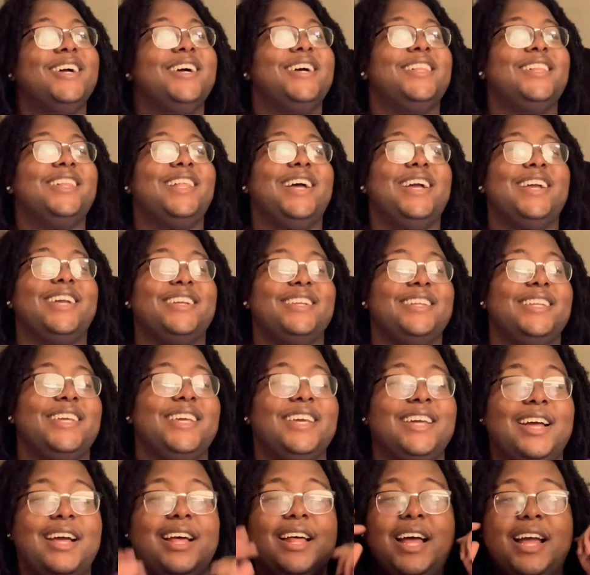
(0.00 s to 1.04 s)
Like, then
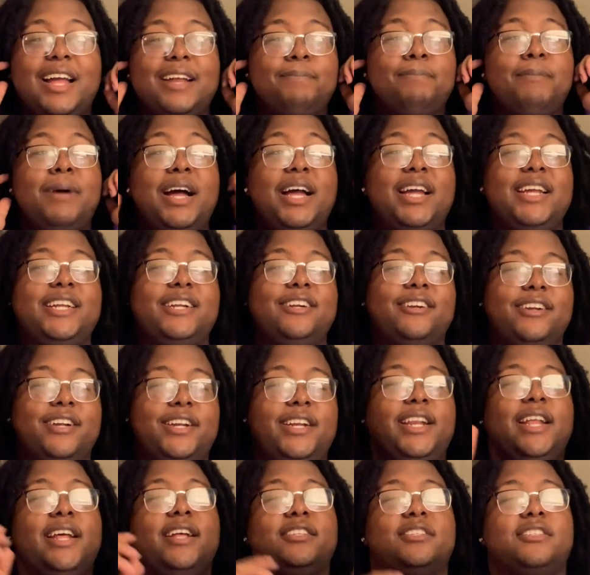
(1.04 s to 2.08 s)
I, like my
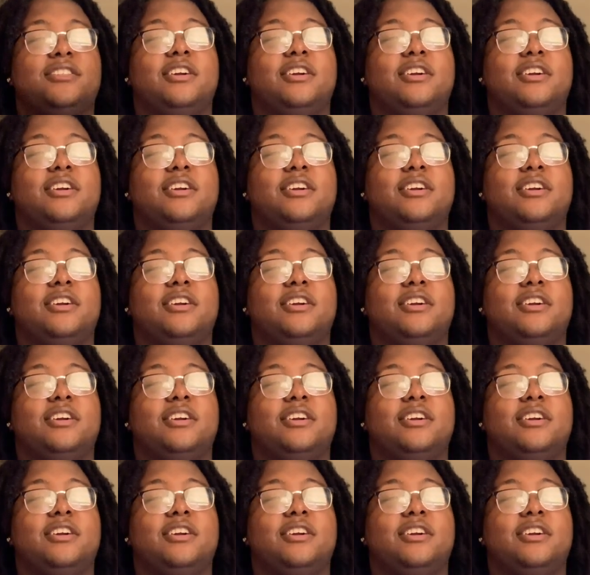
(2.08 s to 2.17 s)
hearing has